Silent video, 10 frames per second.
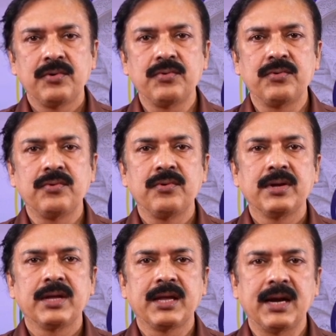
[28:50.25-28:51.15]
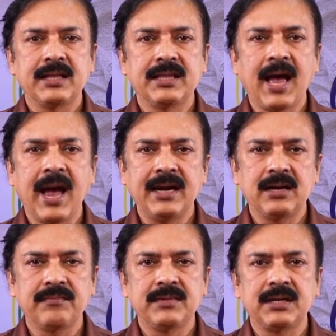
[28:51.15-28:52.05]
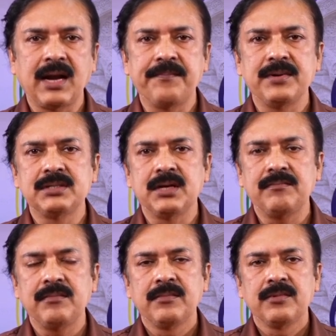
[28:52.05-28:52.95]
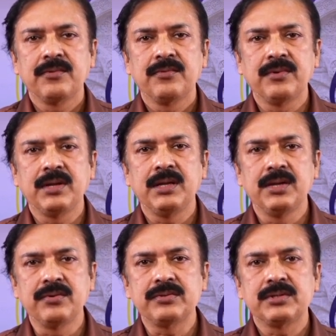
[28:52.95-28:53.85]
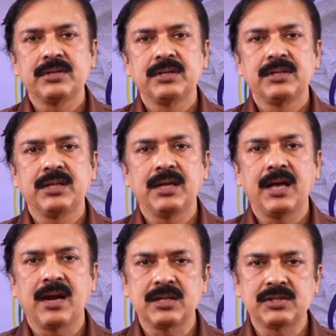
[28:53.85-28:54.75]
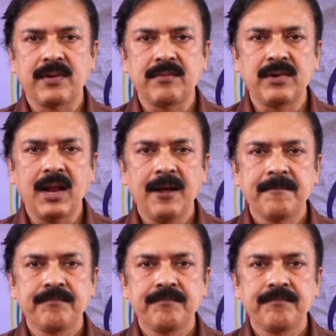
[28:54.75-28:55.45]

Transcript: To get the height of the trapezium, we used the Heron's formula,